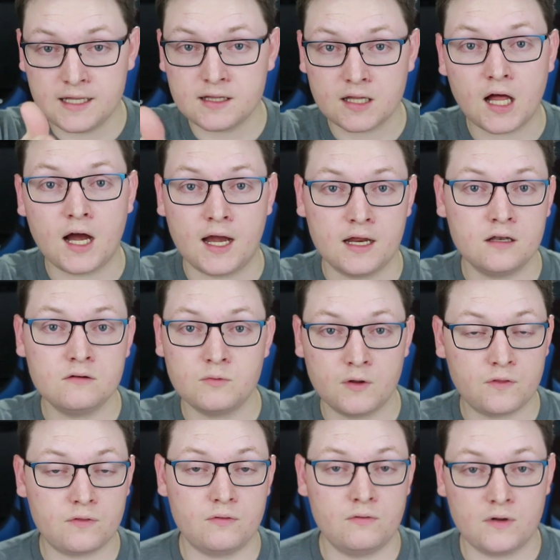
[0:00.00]
in line
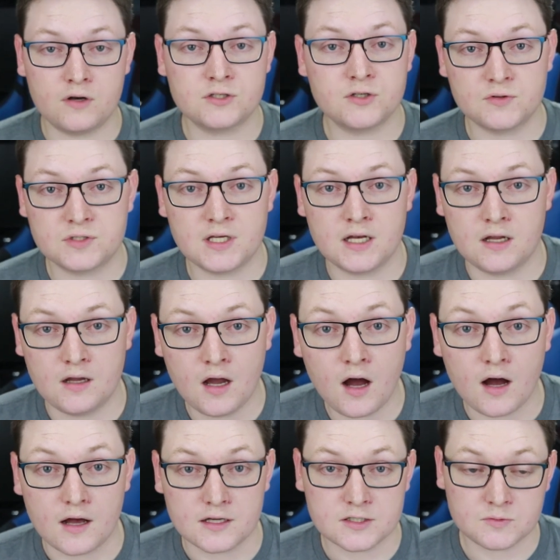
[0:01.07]
with their associated
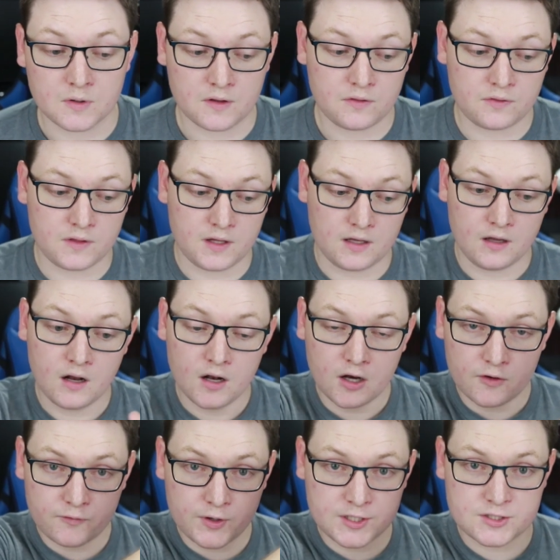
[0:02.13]
costs, with the
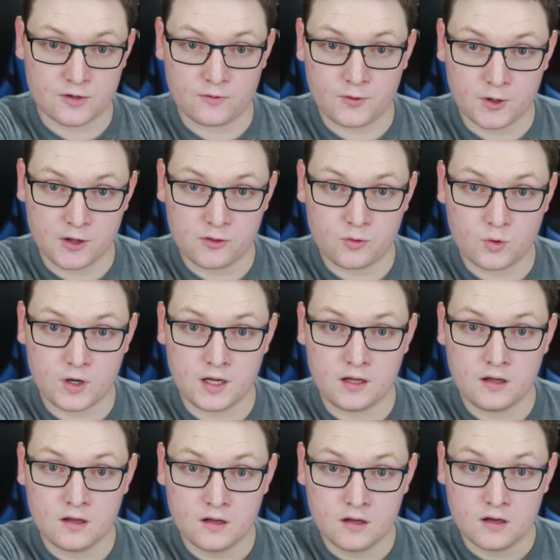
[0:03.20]
Freezer
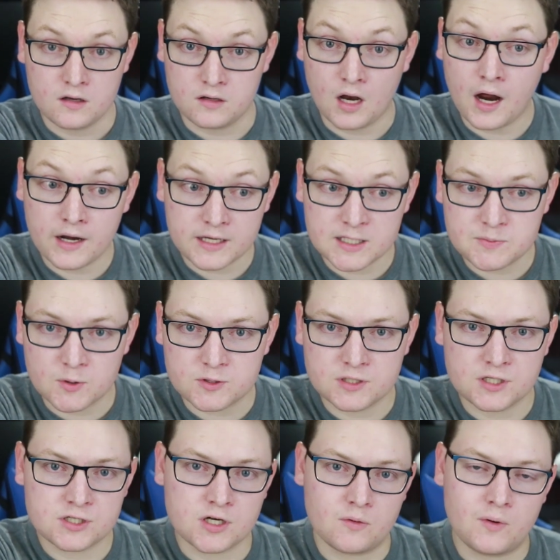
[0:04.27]
33 non
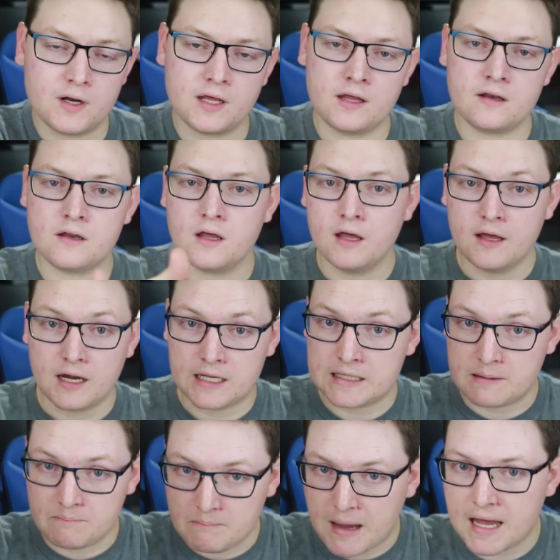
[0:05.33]
esports edition on one end
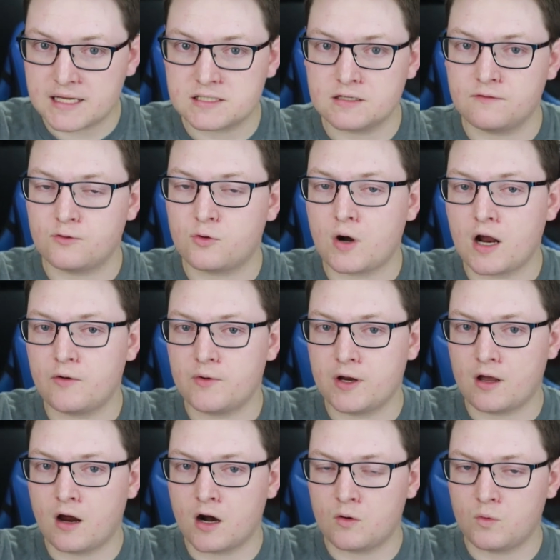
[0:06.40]
and the massive
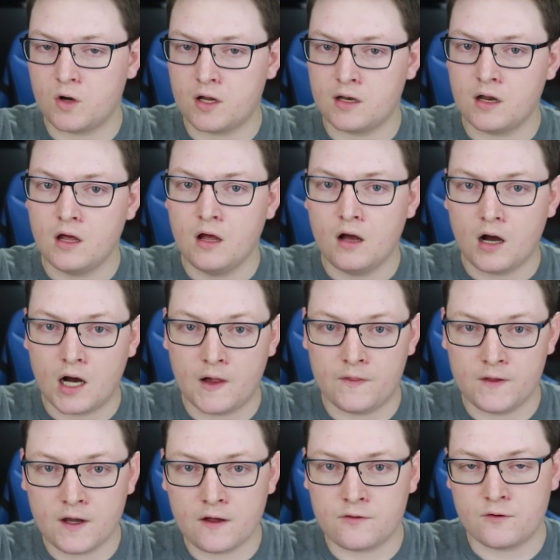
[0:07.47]
Cryorig R1
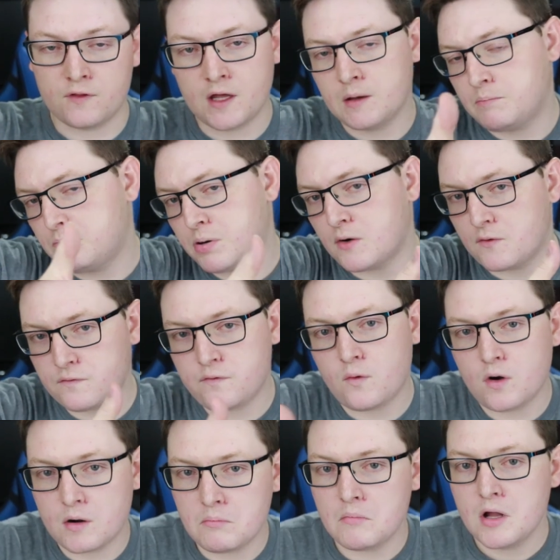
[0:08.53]
on the other. They
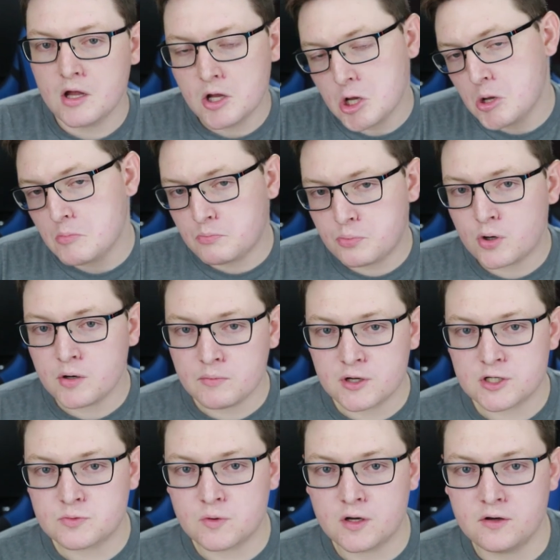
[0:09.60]
perform pretty
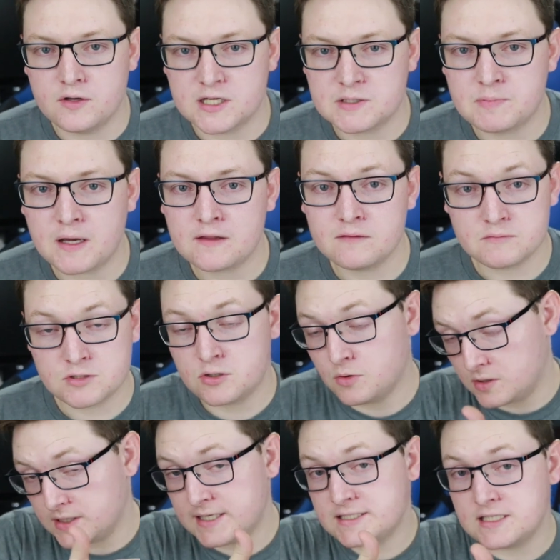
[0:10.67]
much where you'd expect them
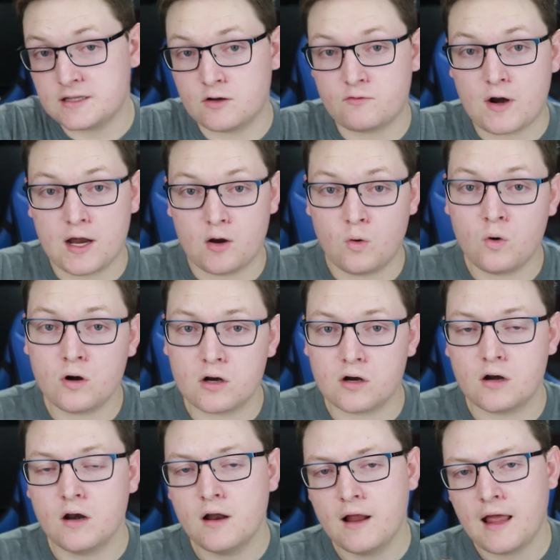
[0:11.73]
to, at least in the right
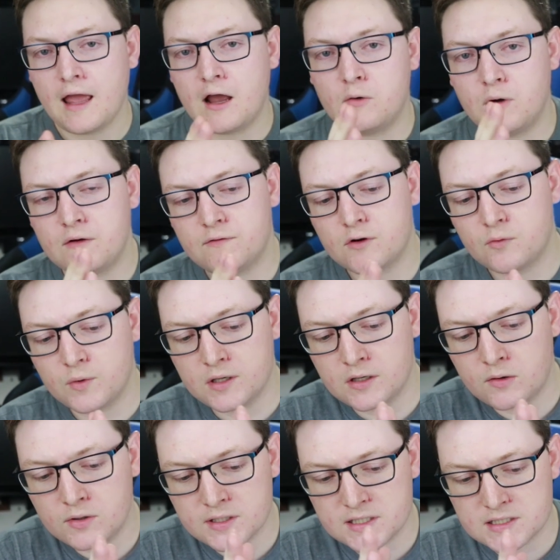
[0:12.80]
order. However, we
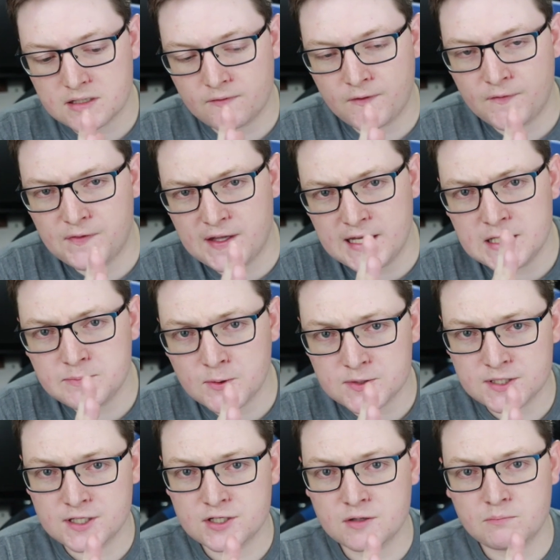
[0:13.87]
notice that the
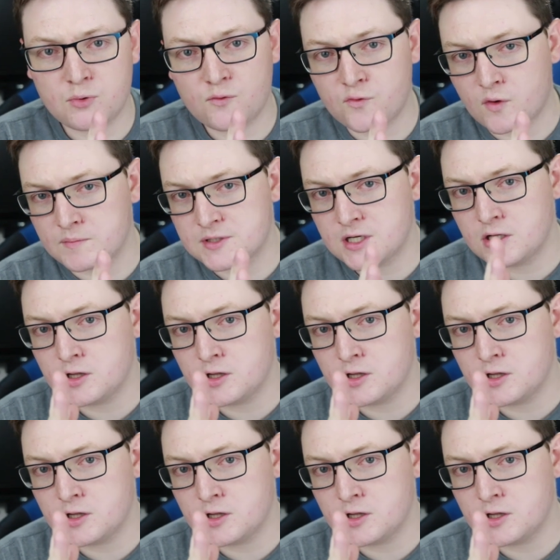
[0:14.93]
esports edition performs